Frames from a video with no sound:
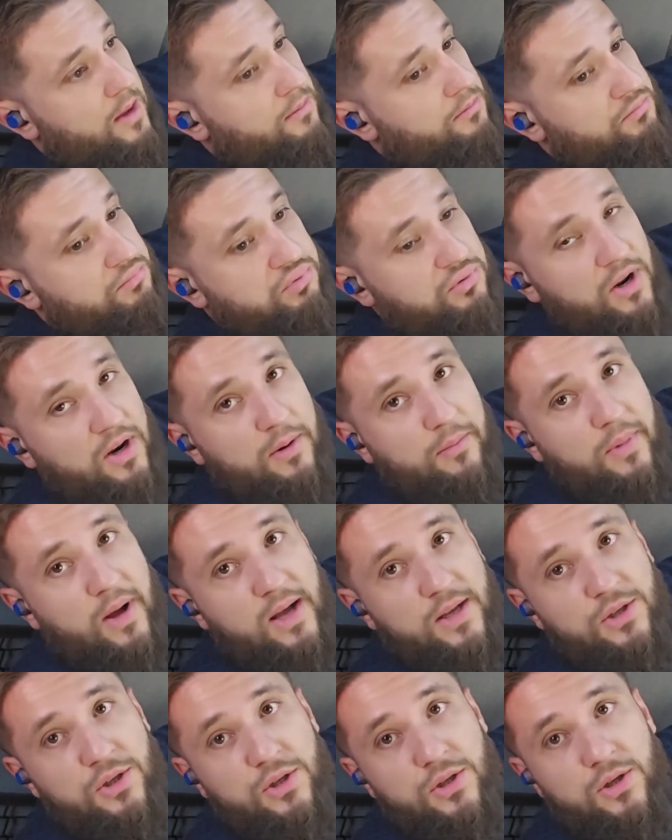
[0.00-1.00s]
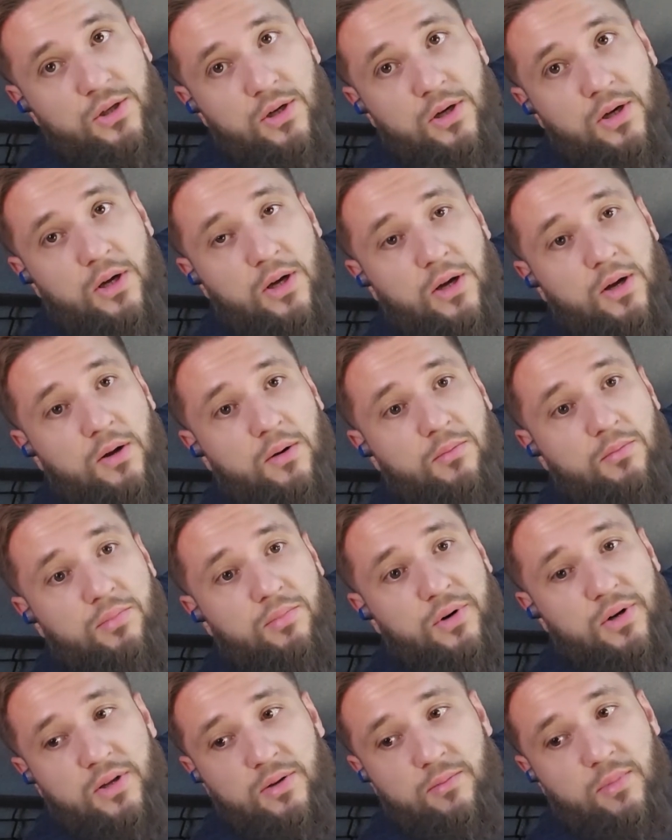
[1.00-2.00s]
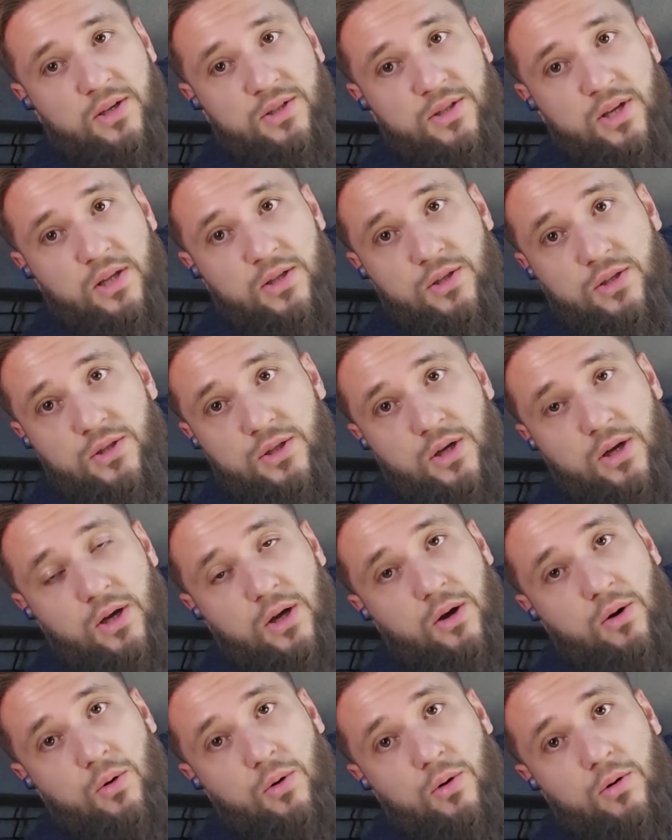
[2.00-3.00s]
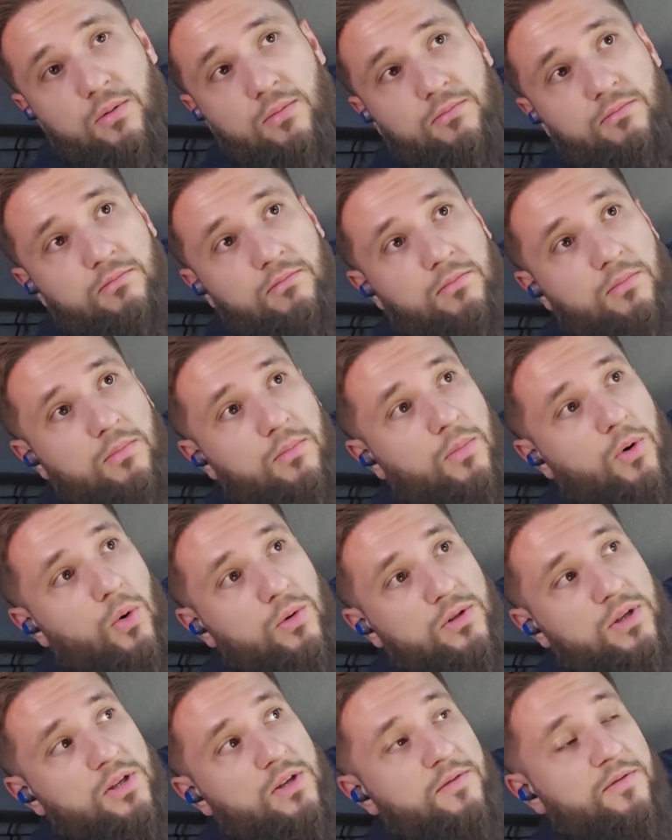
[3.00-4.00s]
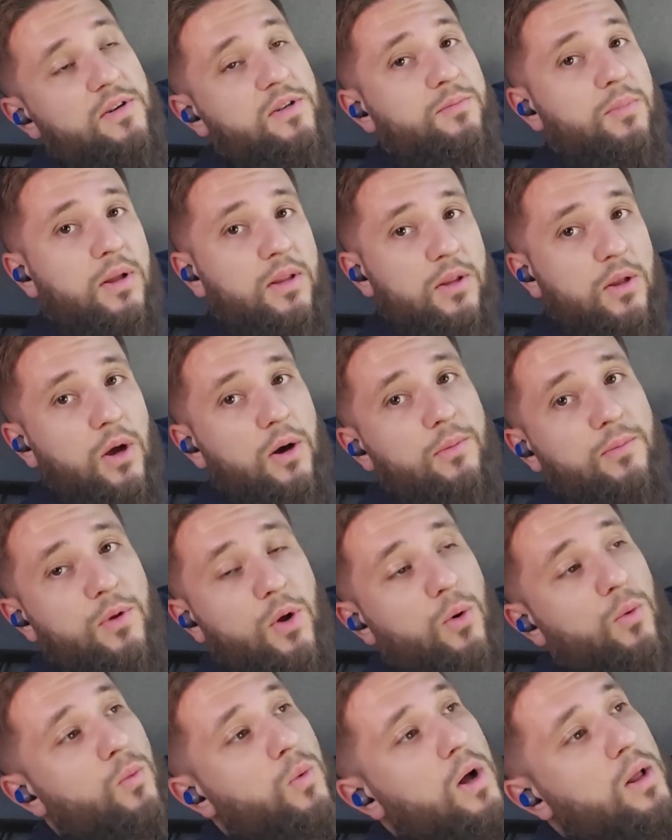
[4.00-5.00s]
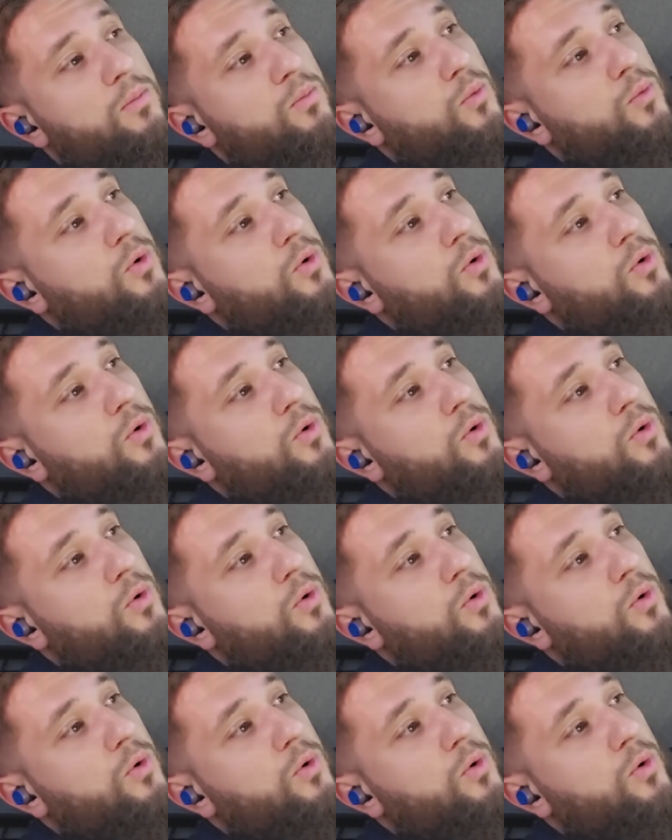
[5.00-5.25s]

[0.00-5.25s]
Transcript: pretty much that's all the difference. But no, one